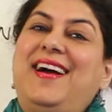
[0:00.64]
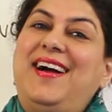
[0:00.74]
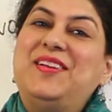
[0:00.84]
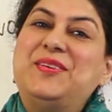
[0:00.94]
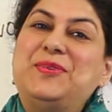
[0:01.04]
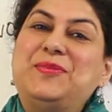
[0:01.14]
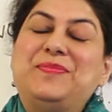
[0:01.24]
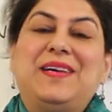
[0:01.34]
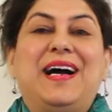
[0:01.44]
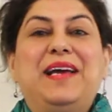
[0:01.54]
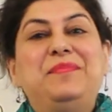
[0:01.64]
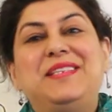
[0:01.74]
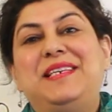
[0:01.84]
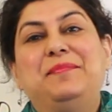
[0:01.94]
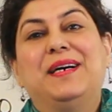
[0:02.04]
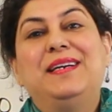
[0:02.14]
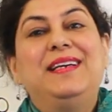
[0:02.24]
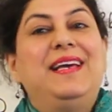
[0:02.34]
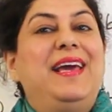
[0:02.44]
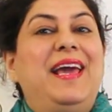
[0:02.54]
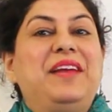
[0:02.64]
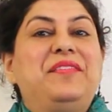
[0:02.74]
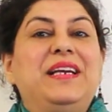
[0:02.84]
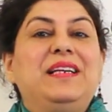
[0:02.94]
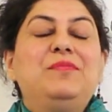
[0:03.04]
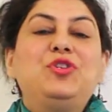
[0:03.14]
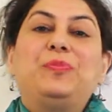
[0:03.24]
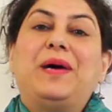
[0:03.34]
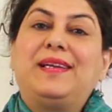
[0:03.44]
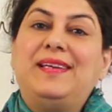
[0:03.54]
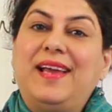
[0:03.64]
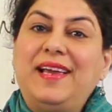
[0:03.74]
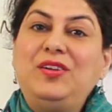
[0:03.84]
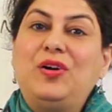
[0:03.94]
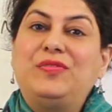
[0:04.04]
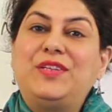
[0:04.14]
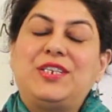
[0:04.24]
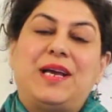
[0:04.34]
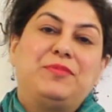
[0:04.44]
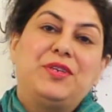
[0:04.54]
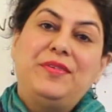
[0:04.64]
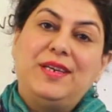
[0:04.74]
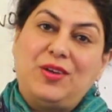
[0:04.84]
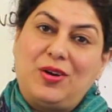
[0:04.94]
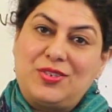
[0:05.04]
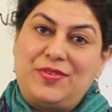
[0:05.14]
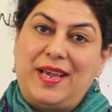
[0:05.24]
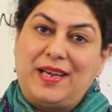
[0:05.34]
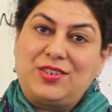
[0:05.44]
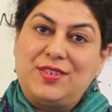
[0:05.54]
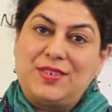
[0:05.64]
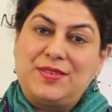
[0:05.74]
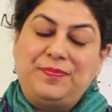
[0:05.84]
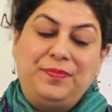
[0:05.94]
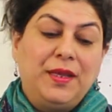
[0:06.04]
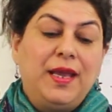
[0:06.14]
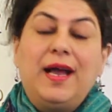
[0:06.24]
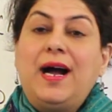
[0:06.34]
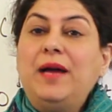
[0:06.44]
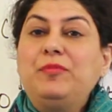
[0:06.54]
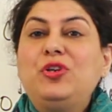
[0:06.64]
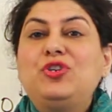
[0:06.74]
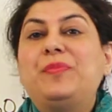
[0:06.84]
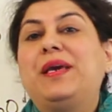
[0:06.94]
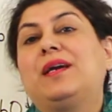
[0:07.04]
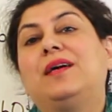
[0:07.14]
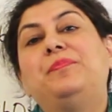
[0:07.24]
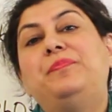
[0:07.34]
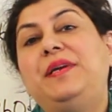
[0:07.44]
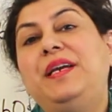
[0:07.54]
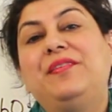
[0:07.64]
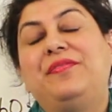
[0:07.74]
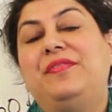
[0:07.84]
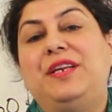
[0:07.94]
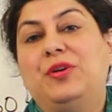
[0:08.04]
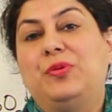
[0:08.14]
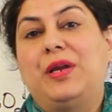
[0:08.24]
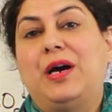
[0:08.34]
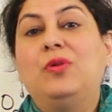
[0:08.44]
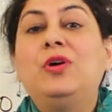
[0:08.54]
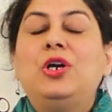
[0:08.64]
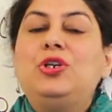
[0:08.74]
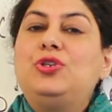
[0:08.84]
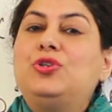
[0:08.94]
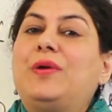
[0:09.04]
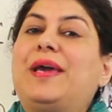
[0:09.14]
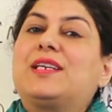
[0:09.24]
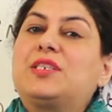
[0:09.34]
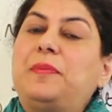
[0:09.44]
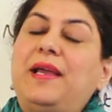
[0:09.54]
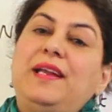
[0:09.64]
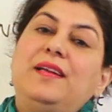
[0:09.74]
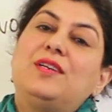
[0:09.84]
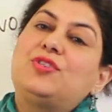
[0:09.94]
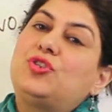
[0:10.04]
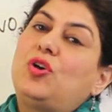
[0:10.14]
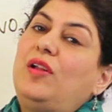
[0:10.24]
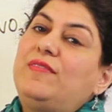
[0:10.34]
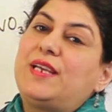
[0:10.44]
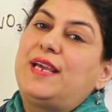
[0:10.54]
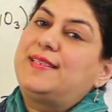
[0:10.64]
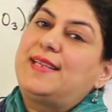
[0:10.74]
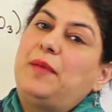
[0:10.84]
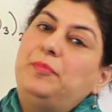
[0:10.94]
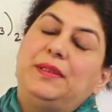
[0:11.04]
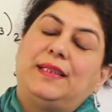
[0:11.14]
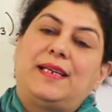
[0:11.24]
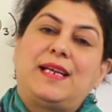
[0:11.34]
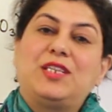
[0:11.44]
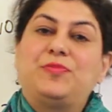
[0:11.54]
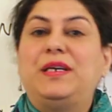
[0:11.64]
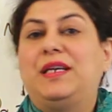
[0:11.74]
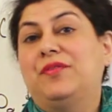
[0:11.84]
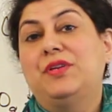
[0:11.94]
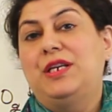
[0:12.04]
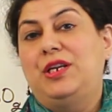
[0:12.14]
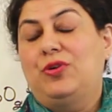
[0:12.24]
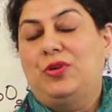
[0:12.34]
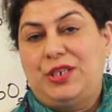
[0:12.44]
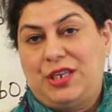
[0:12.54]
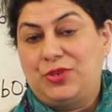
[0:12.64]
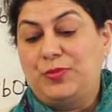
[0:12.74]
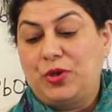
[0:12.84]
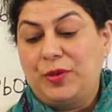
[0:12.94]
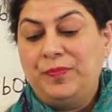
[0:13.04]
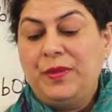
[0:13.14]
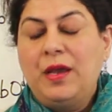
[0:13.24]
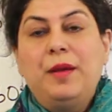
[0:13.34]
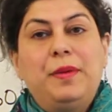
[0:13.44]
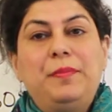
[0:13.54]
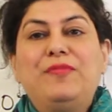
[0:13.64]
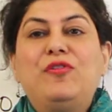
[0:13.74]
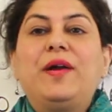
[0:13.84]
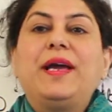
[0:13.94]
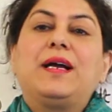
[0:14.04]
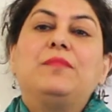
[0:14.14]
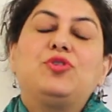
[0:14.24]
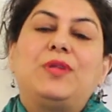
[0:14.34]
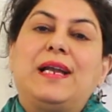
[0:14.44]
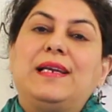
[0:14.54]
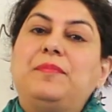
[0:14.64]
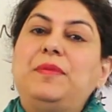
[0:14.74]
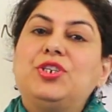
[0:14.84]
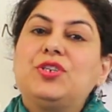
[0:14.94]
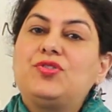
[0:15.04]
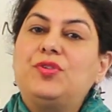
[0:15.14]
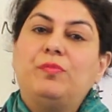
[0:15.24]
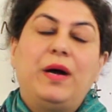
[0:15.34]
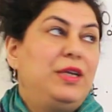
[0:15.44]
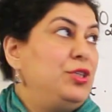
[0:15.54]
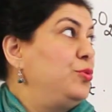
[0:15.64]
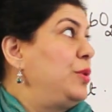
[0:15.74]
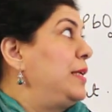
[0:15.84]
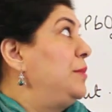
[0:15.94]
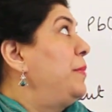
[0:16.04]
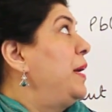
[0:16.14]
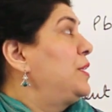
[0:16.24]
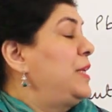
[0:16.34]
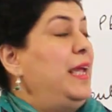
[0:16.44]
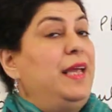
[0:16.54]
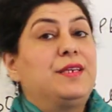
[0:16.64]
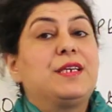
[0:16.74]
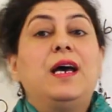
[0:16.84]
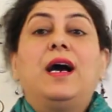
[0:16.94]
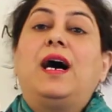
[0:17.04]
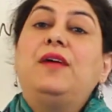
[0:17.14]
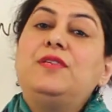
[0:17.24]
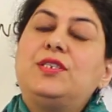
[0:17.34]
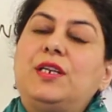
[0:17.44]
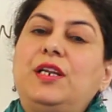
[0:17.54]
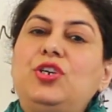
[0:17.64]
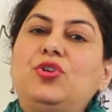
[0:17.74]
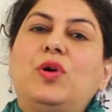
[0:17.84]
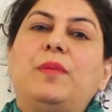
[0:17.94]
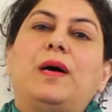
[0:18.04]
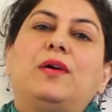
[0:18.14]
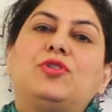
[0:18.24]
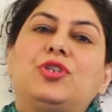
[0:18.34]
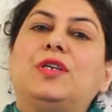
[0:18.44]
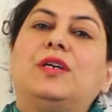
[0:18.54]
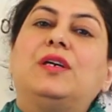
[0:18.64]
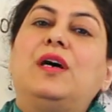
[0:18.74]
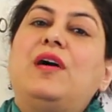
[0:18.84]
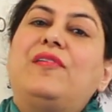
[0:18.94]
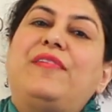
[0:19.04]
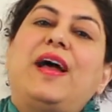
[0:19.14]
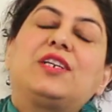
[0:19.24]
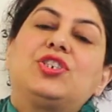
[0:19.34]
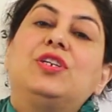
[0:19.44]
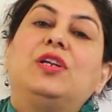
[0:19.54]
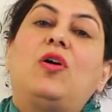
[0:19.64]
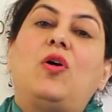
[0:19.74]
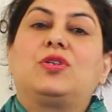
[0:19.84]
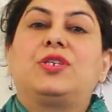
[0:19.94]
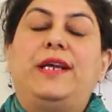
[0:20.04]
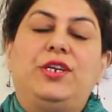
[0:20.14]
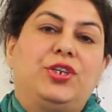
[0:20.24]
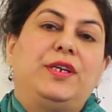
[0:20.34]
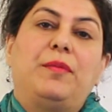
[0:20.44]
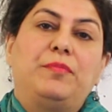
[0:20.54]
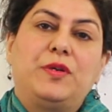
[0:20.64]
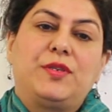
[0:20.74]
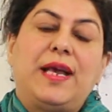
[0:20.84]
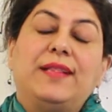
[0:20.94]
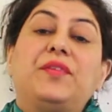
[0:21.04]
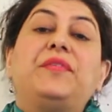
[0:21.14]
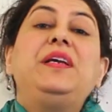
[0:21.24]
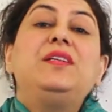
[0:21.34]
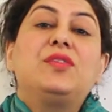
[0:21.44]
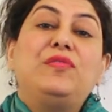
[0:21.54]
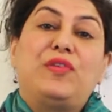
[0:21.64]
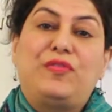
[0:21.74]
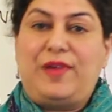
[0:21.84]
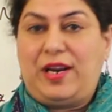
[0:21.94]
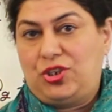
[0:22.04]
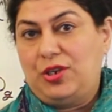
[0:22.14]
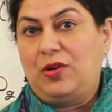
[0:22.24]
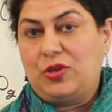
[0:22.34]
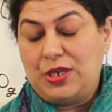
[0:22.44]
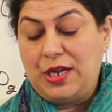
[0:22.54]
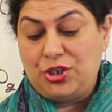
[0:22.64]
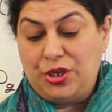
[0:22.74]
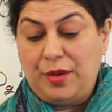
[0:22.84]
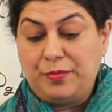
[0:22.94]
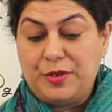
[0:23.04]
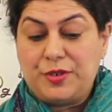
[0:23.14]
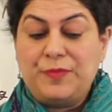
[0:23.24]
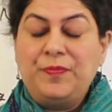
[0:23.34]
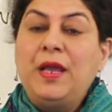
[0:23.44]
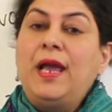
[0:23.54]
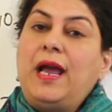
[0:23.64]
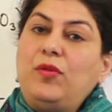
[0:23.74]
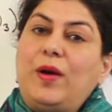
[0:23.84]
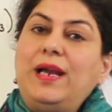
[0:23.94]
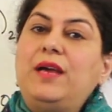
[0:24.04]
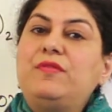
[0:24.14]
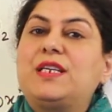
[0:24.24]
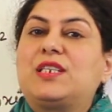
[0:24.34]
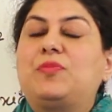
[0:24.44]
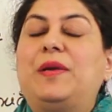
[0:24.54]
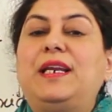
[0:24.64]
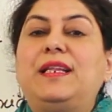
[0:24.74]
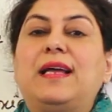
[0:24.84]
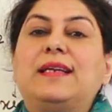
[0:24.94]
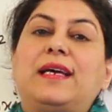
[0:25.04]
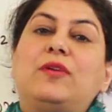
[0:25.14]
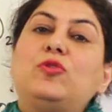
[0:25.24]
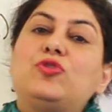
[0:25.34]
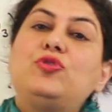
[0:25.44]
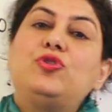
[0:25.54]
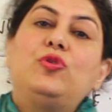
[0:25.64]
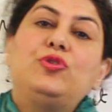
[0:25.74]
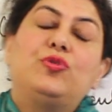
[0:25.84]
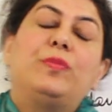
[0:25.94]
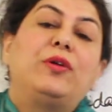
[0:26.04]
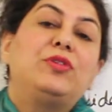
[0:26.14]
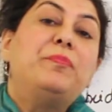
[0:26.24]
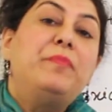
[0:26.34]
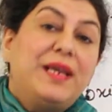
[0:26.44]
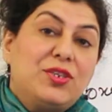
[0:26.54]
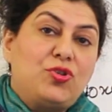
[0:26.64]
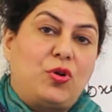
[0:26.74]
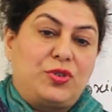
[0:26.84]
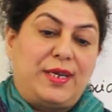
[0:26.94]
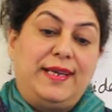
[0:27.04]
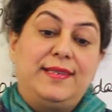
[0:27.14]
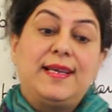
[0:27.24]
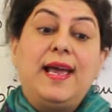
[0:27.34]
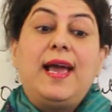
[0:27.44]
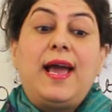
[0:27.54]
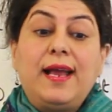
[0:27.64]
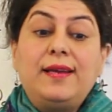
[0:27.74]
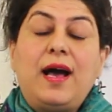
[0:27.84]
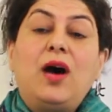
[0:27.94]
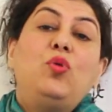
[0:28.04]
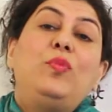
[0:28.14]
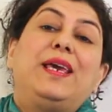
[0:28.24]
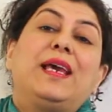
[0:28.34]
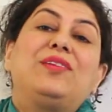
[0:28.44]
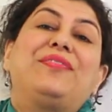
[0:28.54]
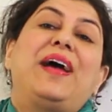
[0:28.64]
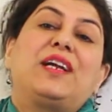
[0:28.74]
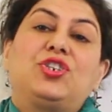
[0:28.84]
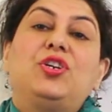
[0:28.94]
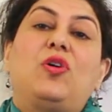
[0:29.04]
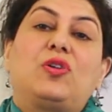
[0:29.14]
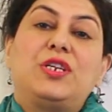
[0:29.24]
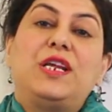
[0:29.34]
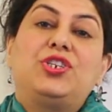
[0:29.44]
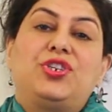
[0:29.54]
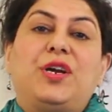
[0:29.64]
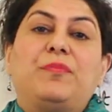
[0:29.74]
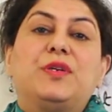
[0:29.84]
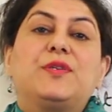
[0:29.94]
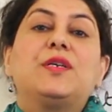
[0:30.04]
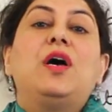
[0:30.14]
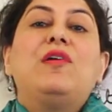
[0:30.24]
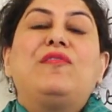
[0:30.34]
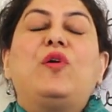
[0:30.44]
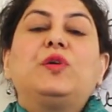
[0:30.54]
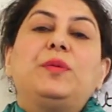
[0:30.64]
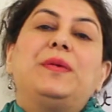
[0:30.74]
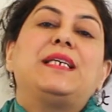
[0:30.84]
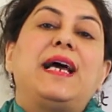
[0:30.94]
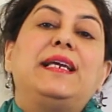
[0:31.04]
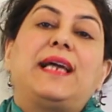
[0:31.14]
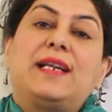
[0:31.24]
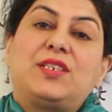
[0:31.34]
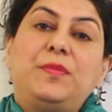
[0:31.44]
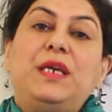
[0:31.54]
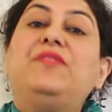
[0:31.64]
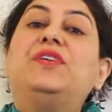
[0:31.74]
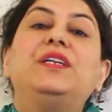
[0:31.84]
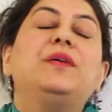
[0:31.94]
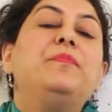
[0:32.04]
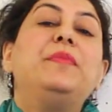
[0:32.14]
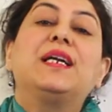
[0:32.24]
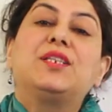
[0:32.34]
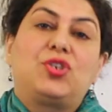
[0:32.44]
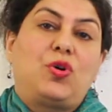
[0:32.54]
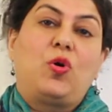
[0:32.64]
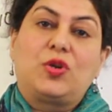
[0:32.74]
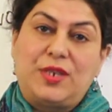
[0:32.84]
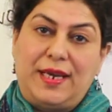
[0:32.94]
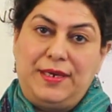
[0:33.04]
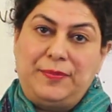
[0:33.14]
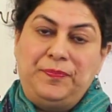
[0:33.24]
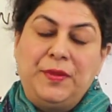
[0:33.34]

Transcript: Hello, I'm Seema and welcome to part 9 of the chapter Redox Reactions. I'm going to make a brief video now to explain a solved example that has been given in your textbook. But before I come to that, let me just remind you that in part 8, I was telling you about the fractional oxidation numbers and the reason for fractional oxidation numbers. And while I was explaining that, I also told you about the mixed oxides and how we get fractional oxidation numbers for the metallic atom even in a mixed oxide.